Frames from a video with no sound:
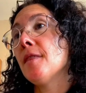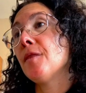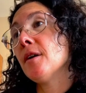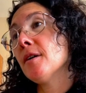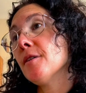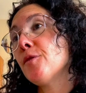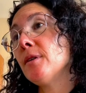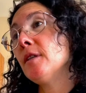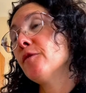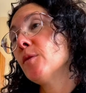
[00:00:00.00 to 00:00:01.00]
There are 3
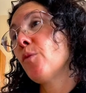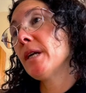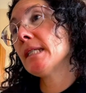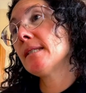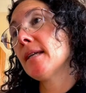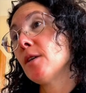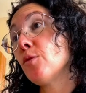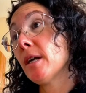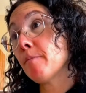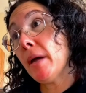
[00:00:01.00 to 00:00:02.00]
different ways that you
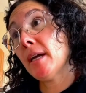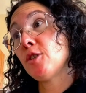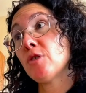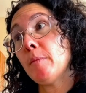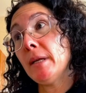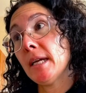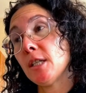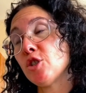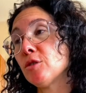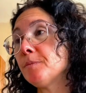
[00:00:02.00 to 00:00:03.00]
can package your
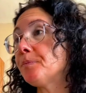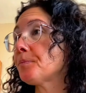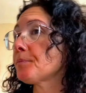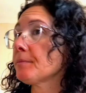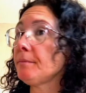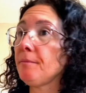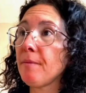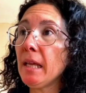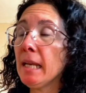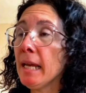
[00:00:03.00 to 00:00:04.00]
application.
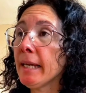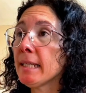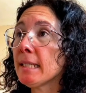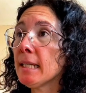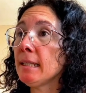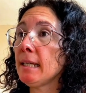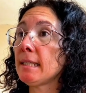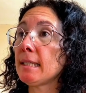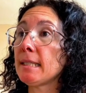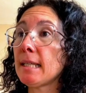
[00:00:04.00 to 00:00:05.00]
Like I said,
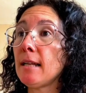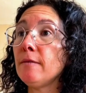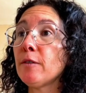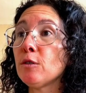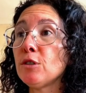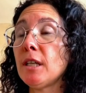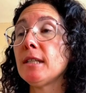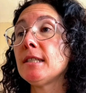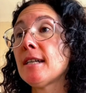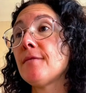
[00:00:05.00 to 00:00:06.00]
it's a
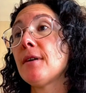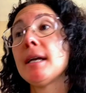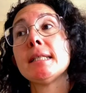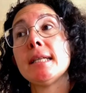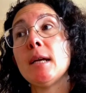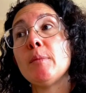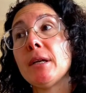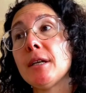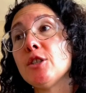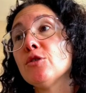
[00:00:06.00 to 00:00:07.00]
self-contained Java SE
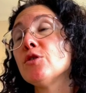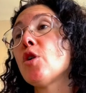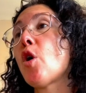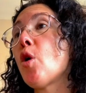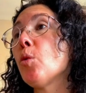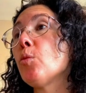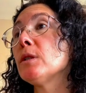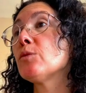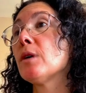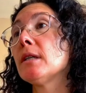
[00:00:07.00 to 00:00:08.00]
application,
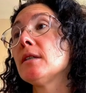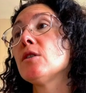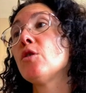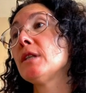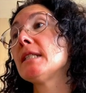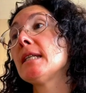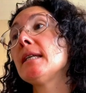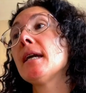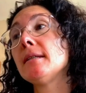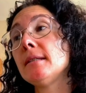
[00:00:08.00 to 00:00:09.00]
always running on its
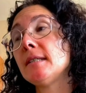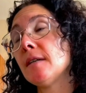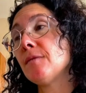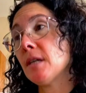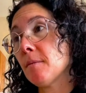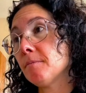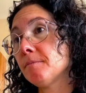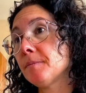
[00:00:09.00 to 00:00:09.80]
dedicated JVM.